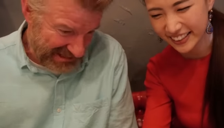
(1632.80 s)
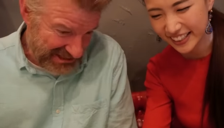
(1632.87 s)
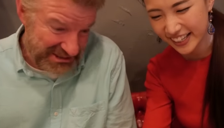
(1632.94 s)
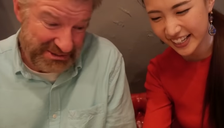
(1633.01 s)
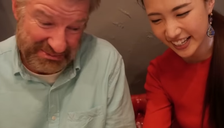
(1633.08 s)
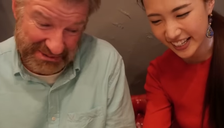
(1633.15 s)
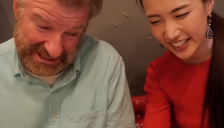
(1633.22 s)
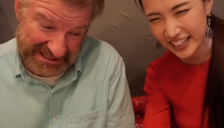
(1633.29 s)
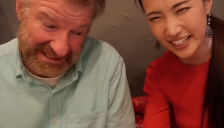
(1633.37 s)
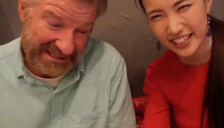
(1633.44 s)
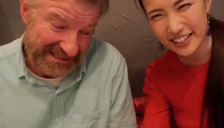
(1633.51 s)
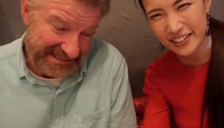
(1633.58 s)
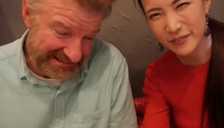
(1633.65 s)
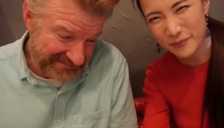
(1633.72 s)
Speaker 1: looks really
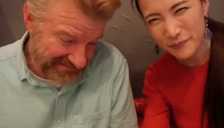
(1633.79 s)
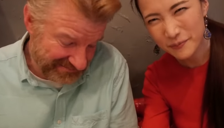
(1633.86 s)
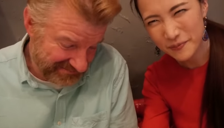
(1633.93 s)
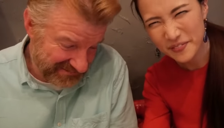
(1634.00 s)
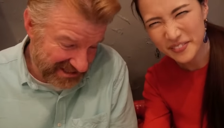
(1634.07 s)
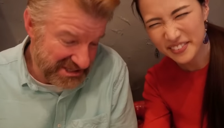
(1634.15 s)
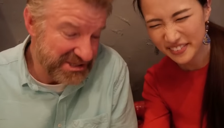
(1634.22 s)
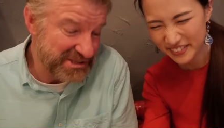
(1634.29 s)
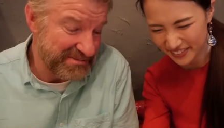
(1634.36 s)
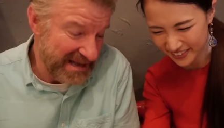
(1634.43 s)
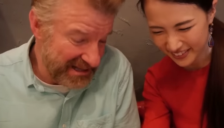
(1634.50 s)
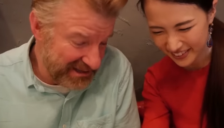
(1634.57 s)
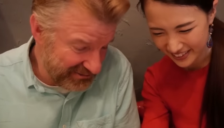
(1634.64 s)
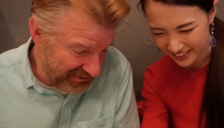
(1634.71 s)
good. It
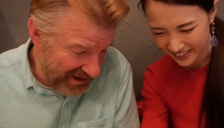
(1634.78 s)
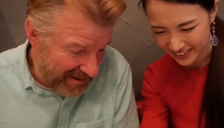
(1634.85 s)
smells